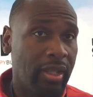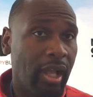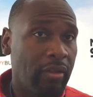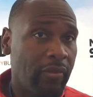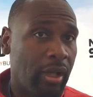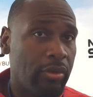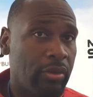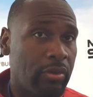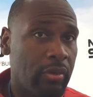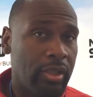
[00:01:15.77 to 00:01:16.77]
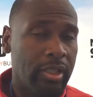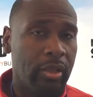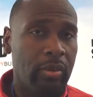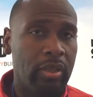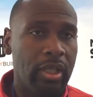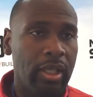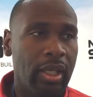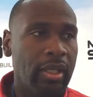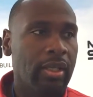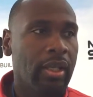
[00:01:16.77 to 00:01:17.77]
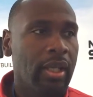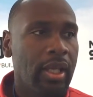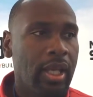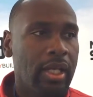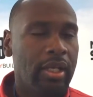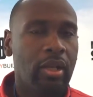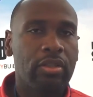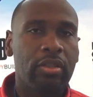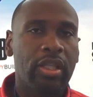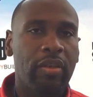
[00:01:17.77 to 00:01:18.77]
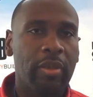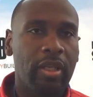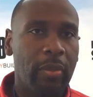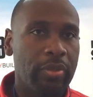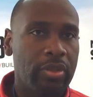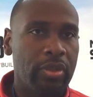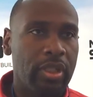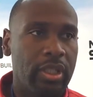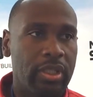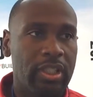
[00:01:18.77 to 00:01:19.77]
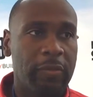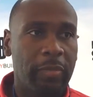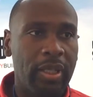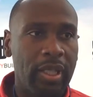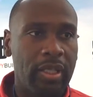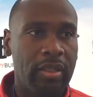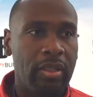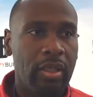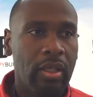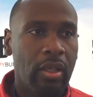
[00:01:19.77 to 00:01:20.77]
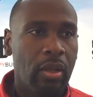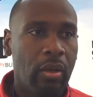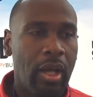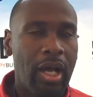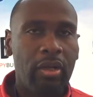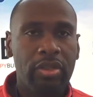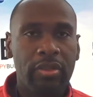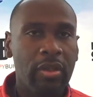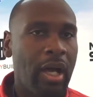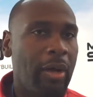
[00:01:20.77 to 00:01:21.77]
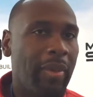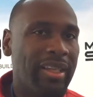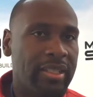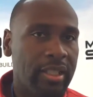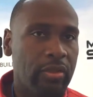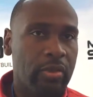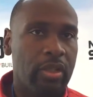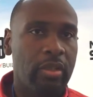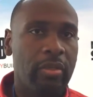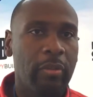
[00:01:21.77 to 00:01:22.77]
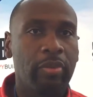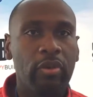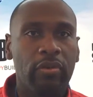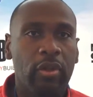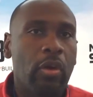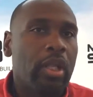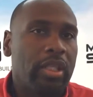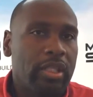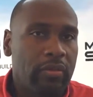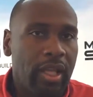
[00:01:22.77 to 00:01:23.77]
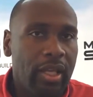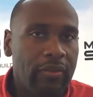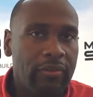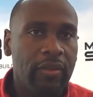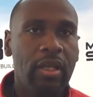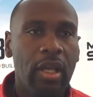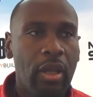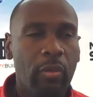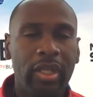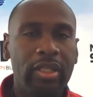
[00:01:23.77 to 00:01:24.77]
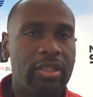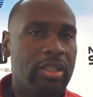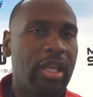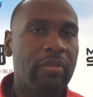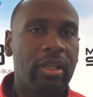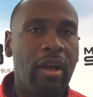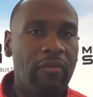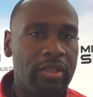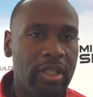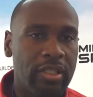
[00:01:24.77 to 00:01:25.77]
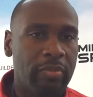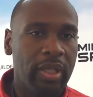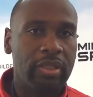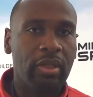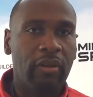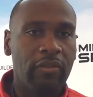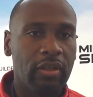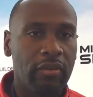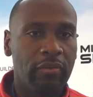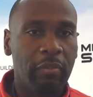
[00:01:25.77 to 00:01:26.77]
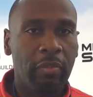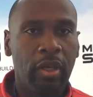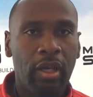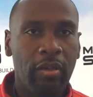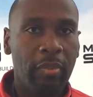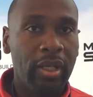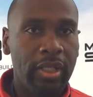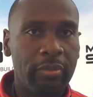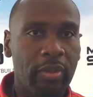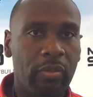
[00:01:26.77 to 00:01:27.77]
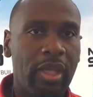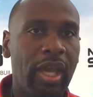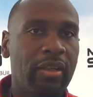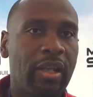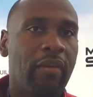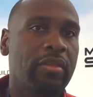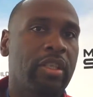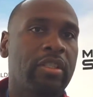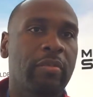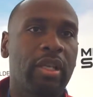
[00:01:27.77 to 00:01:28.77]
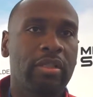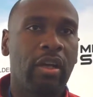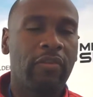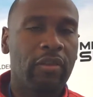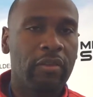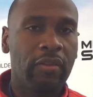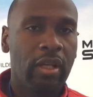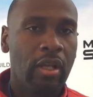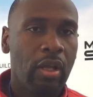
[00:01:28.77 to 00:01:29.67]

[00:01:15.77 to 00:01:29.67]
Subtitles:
dollar value that they were looking at. And it also gave me an opportunity to explain how my skills are going to improve the quality of life. We didn't just have the conversation based off of money, but we had the conversation based off of